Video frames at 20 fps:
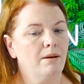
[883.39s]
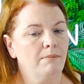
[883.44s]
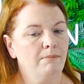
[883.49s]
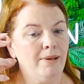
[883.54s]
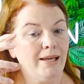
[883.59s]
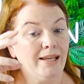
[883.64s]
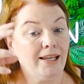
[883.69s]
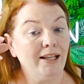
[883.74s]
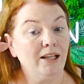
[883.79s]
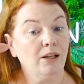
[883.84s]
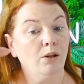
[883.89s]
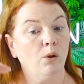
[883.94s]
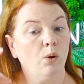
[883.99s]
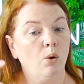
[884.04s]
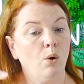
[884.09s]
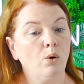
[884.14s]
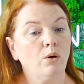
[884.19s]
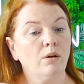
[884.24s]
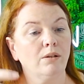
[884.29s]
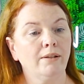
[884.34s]
Make it
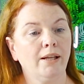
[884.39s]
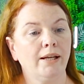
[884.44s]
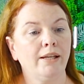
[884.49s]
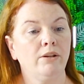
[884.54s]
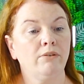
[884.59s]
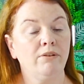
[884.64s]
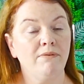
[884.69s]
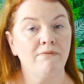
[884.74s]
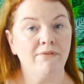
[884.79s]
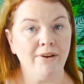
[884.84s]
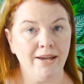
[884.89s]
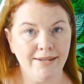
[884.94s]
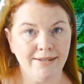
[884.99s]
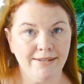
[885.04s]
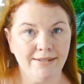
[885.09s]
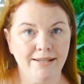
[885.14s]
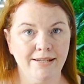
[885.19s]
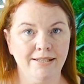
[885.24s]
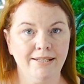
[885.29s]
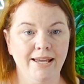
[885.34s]
look like you're
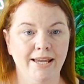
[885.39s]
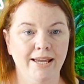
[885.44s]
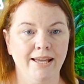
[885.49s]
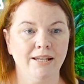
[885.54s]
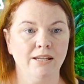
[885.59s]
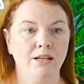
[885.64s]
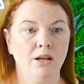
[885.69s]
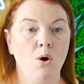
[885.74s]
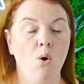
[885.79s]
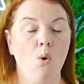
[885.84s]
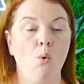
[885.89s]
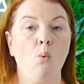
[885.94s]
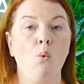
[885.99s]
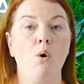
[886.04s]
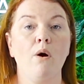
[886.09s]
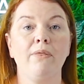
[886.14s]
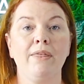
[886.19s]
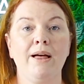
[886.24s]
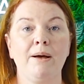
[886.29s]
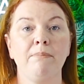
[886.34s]
invested in
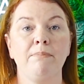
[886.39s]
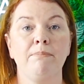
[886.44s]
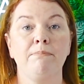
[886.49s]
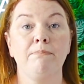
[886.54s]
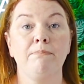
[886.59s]
what that